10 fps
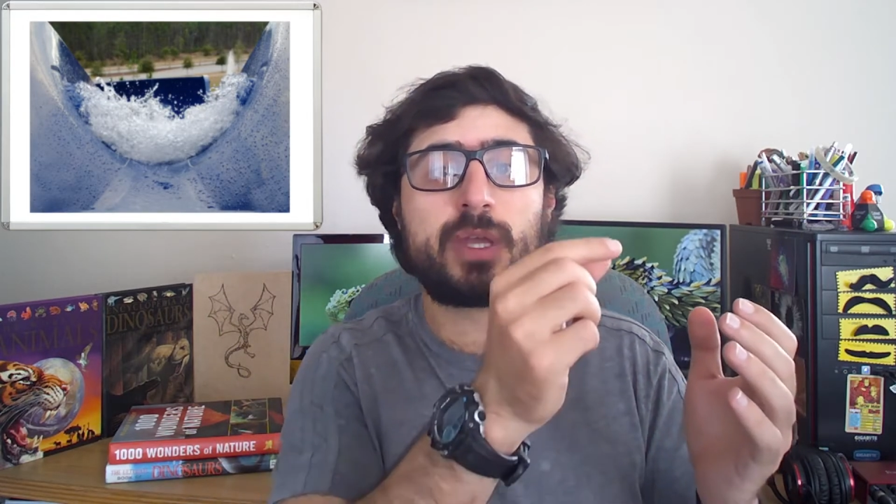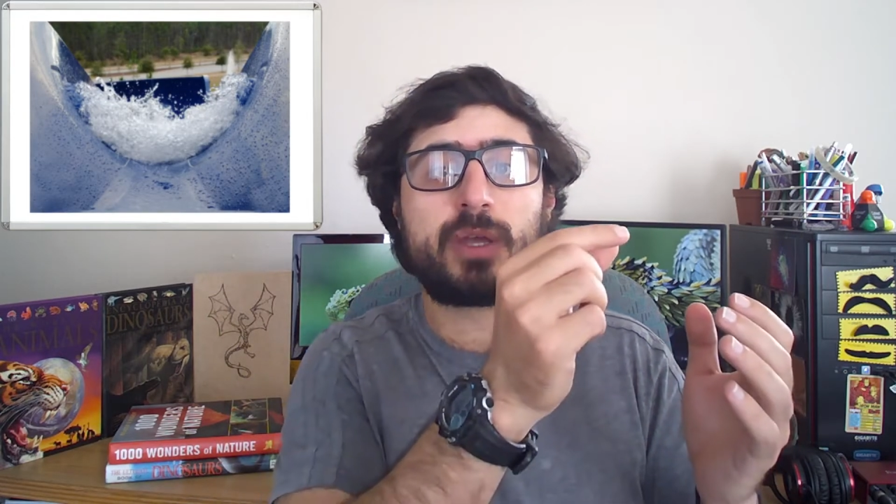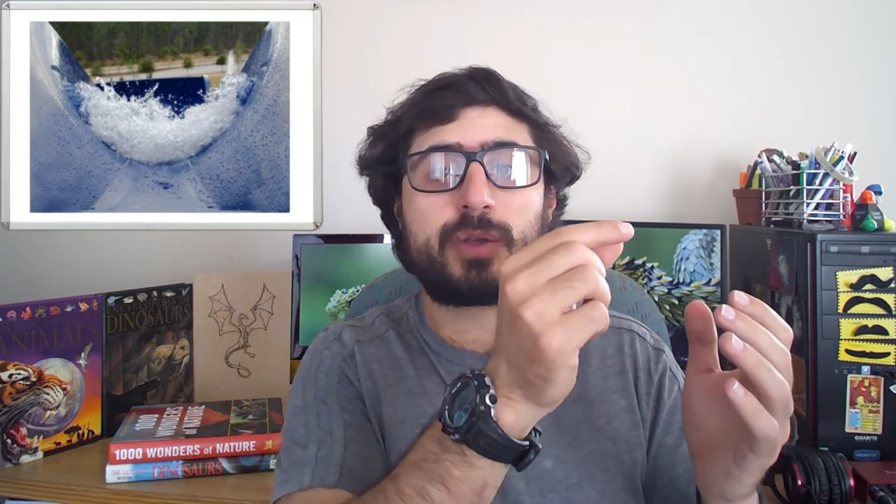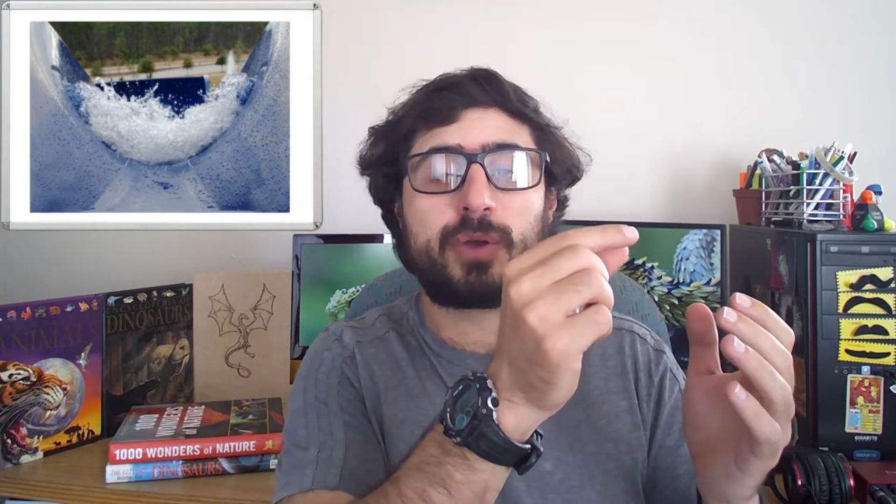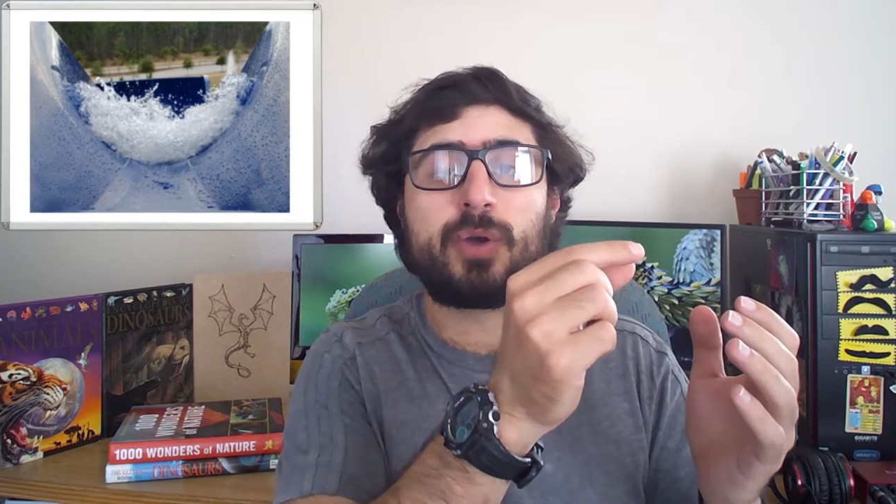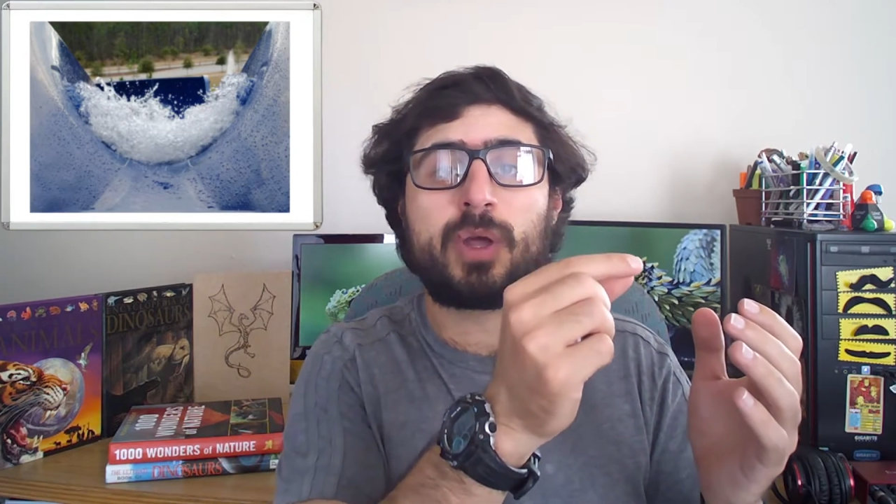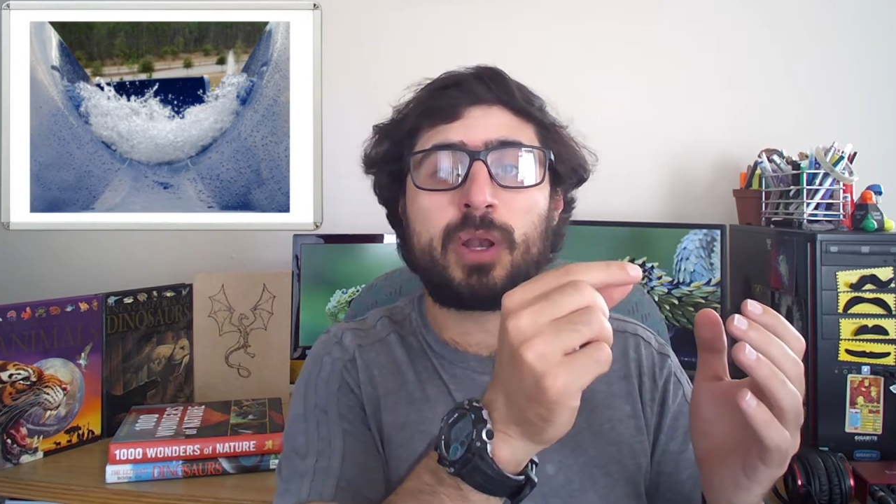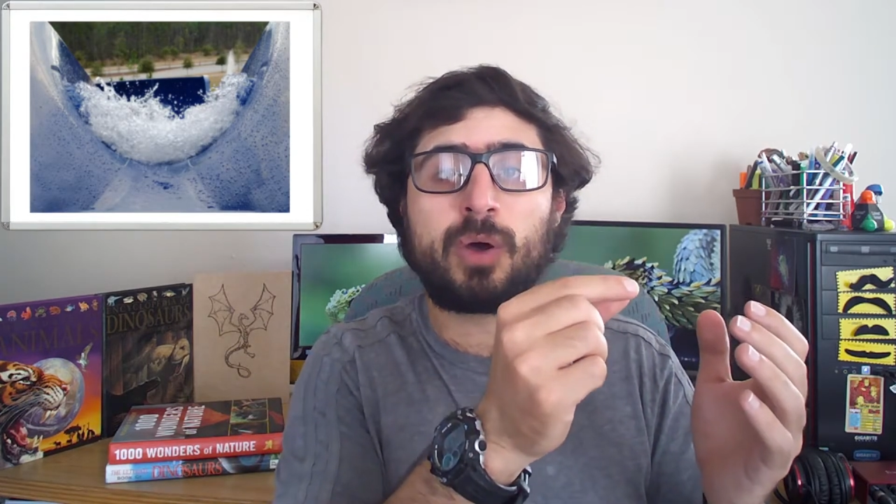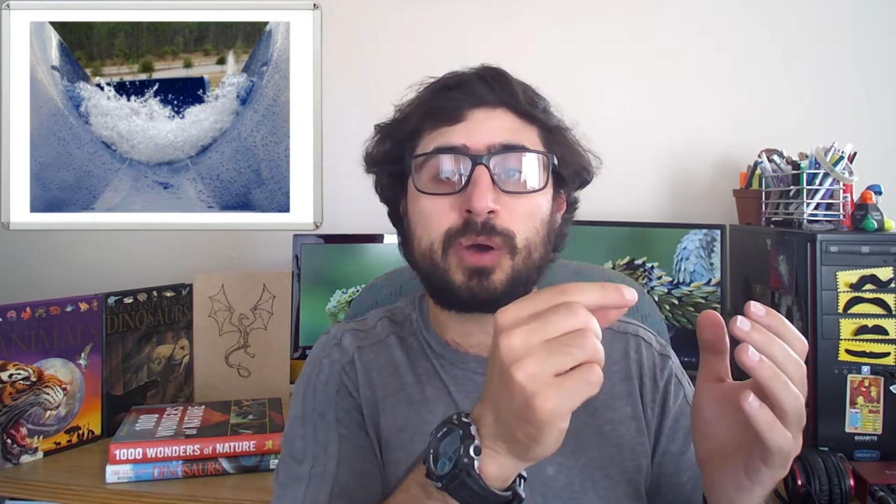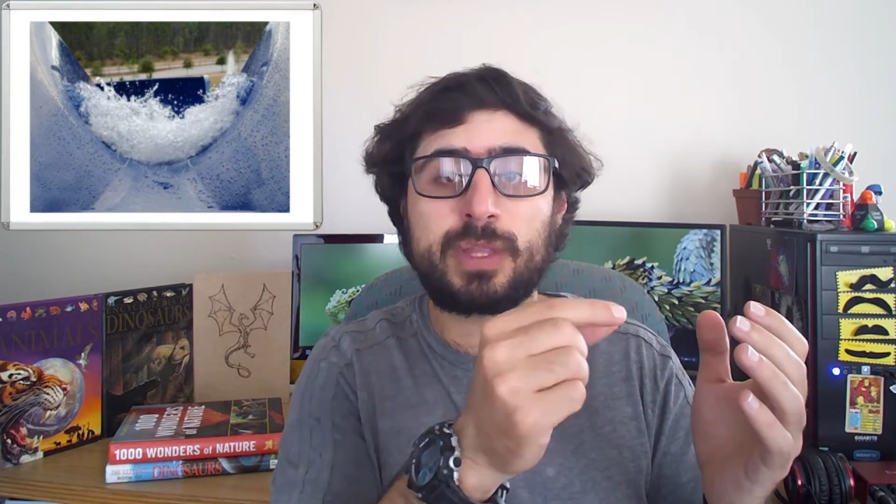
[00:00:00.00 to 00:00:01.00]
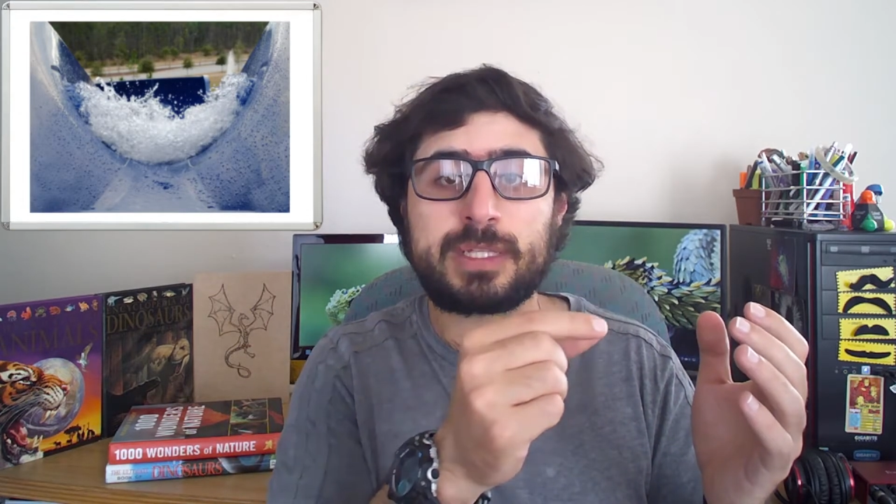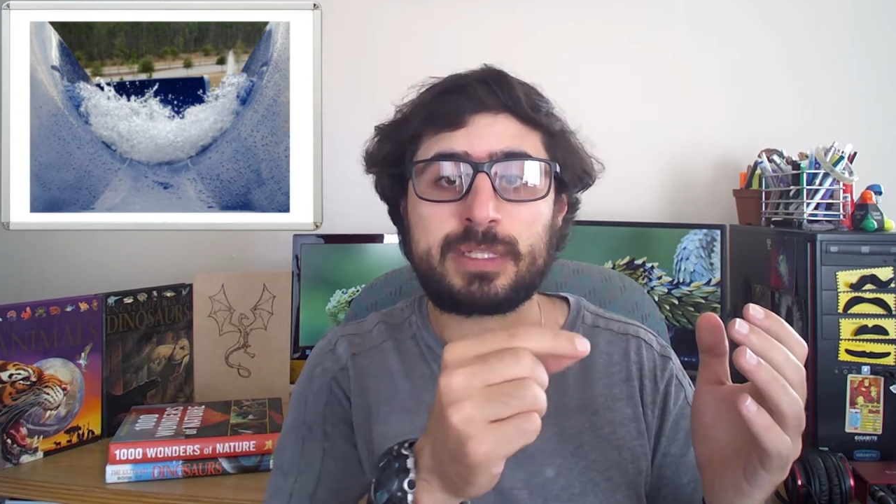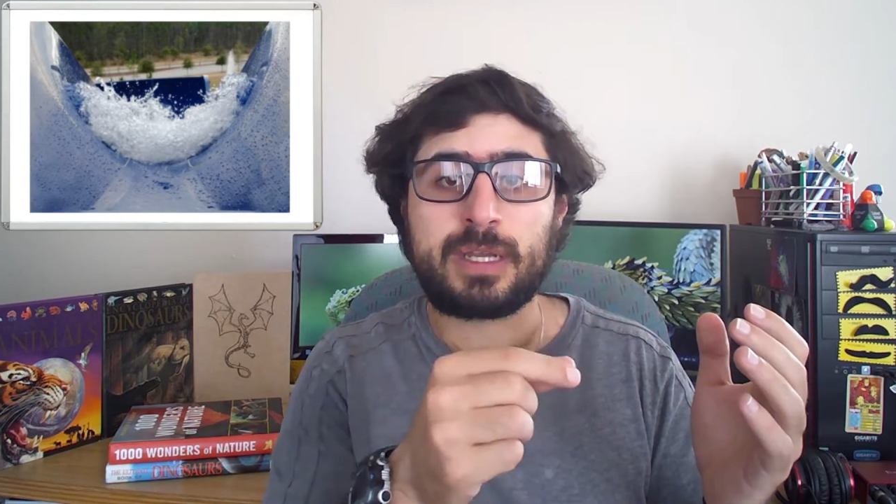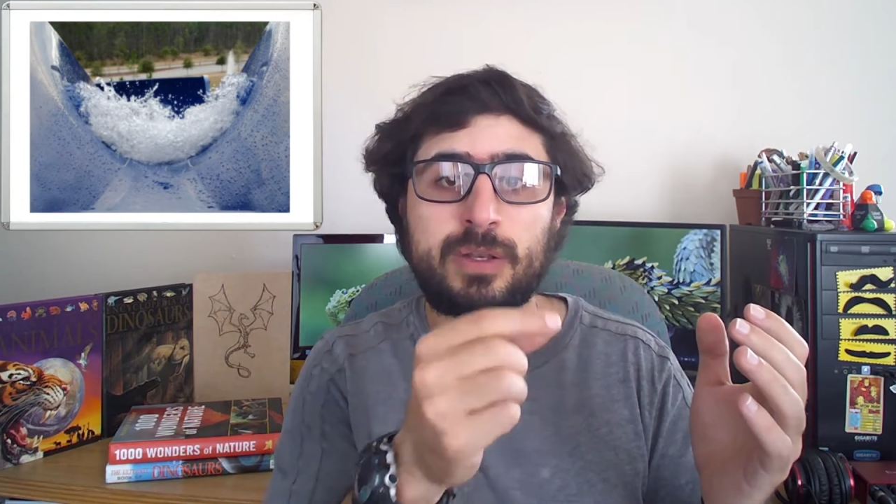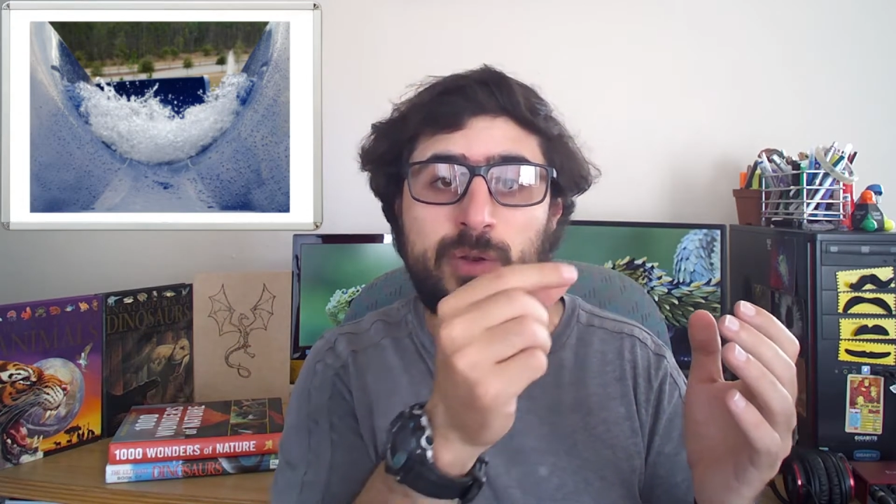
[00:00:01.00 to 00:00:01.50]
go along that
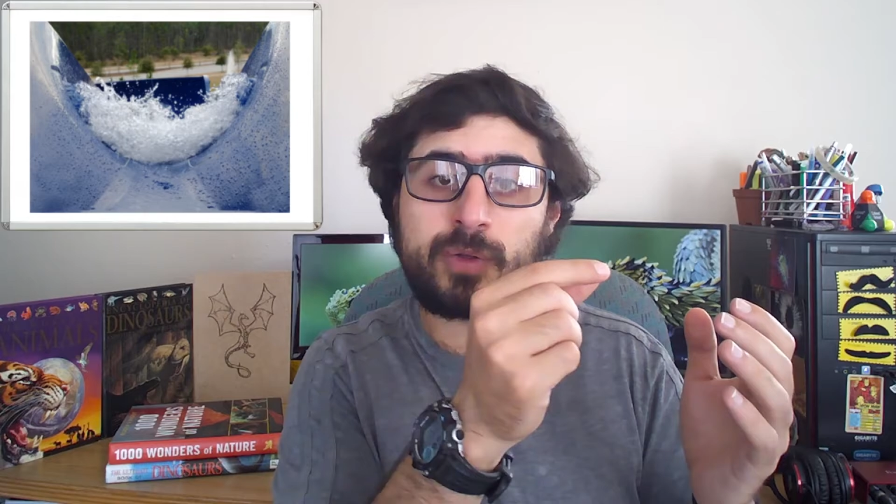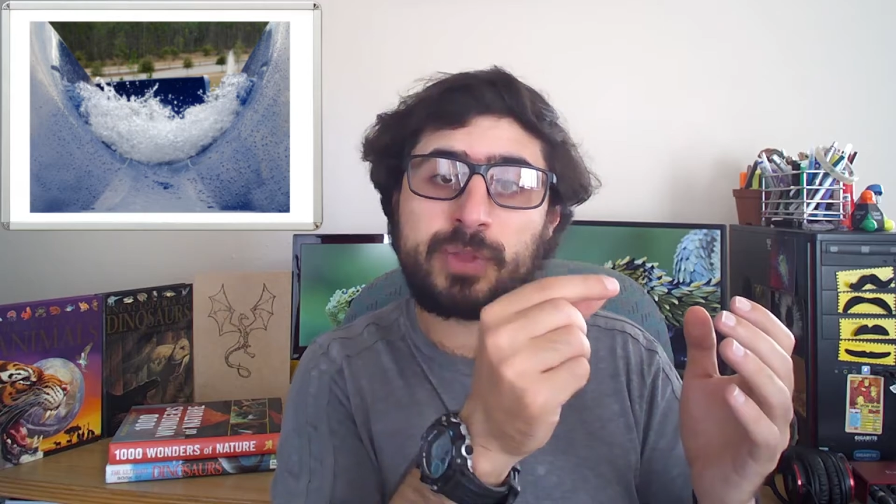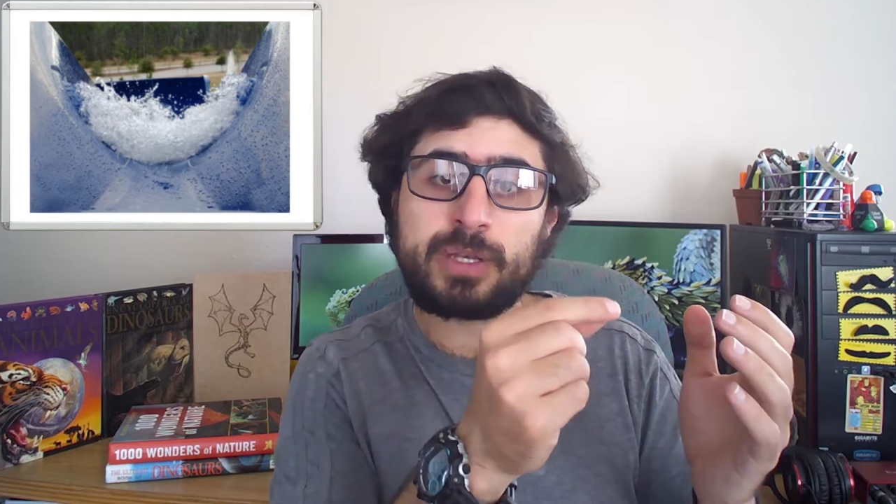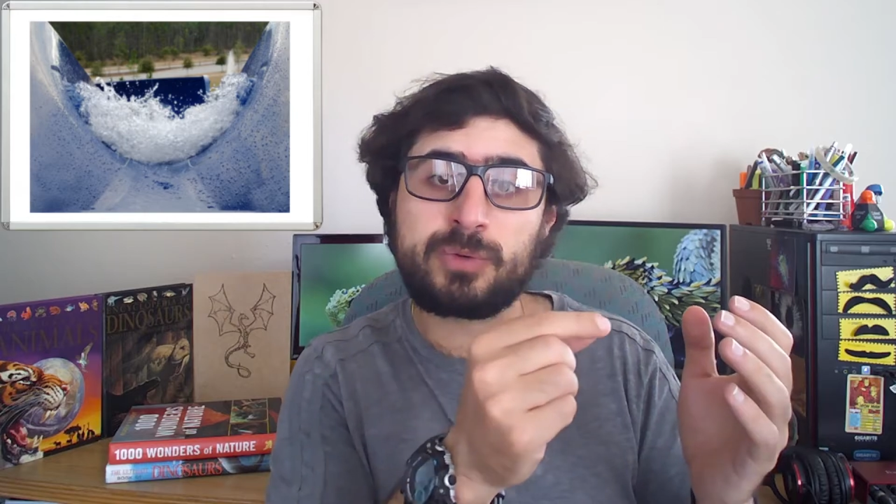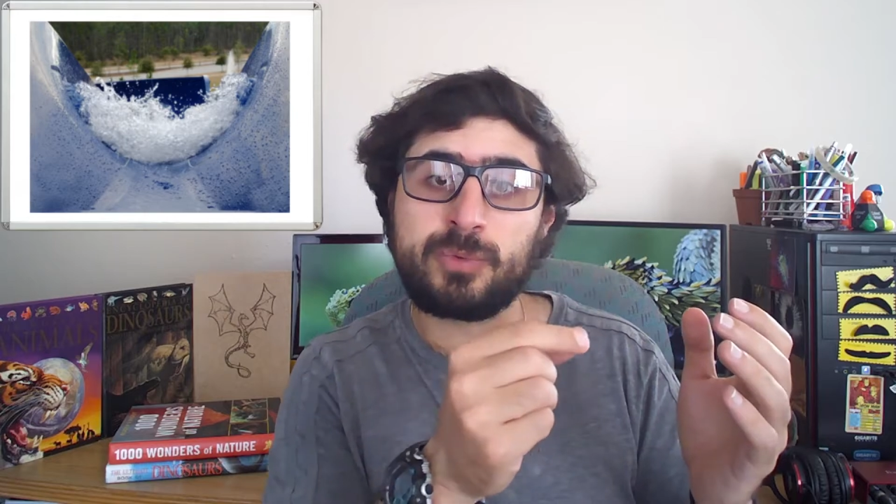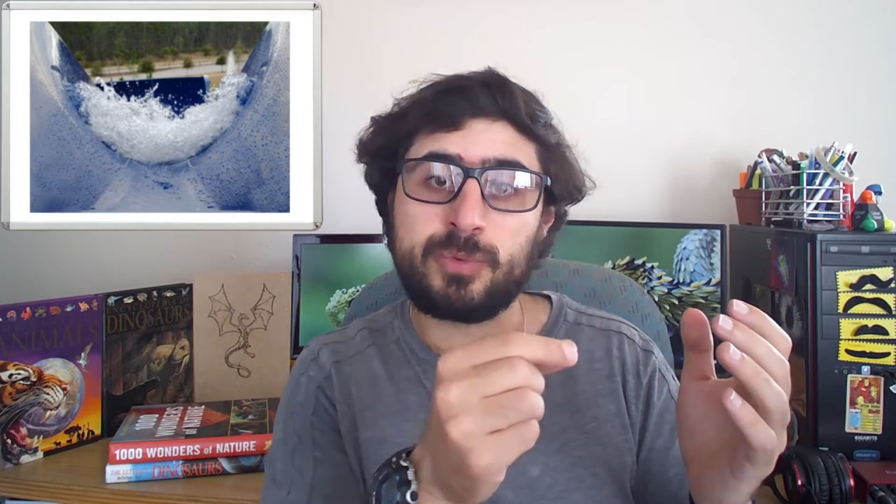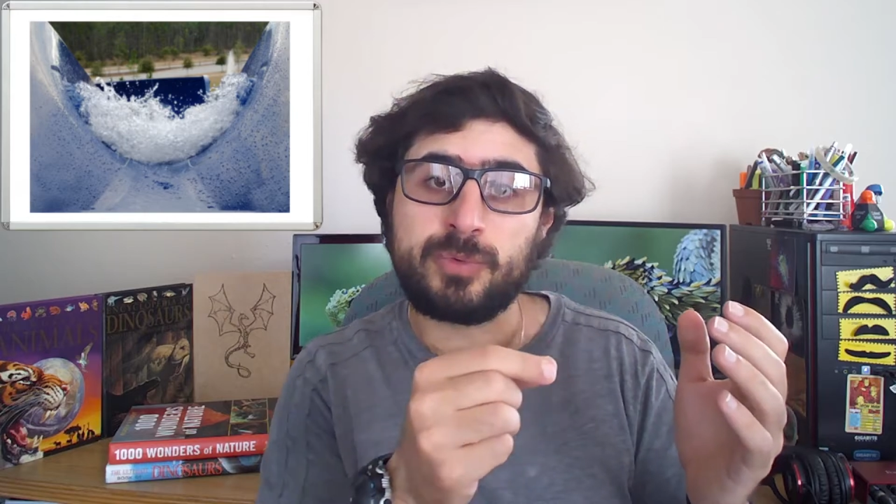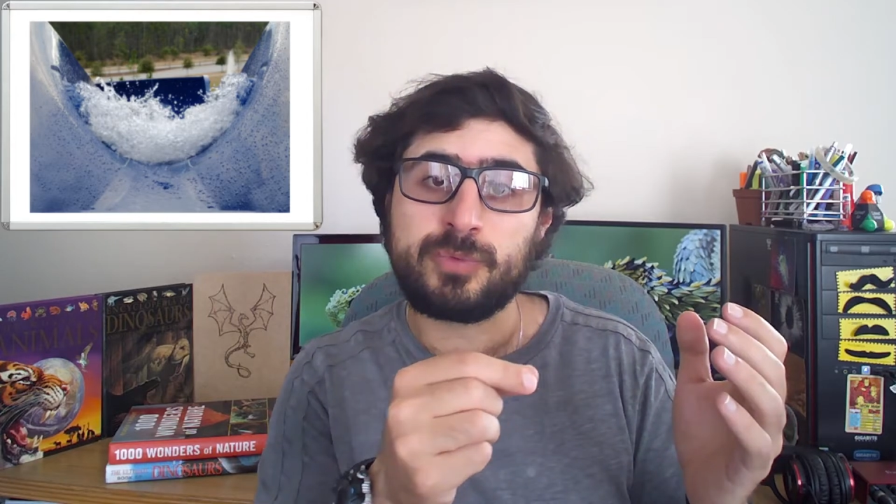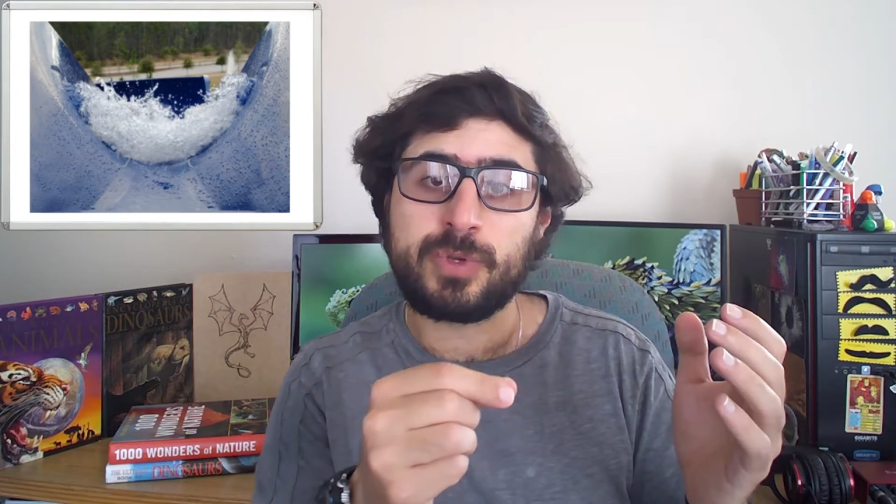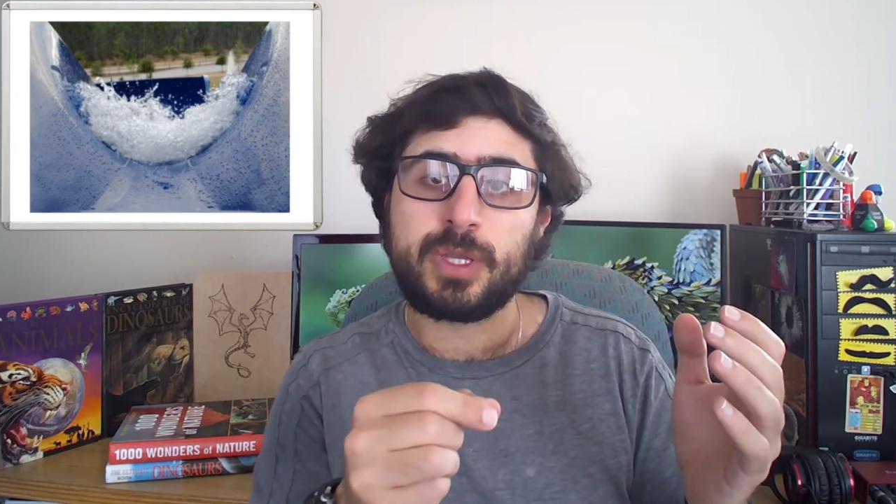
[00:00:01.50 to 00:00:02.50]
slide, along that groove,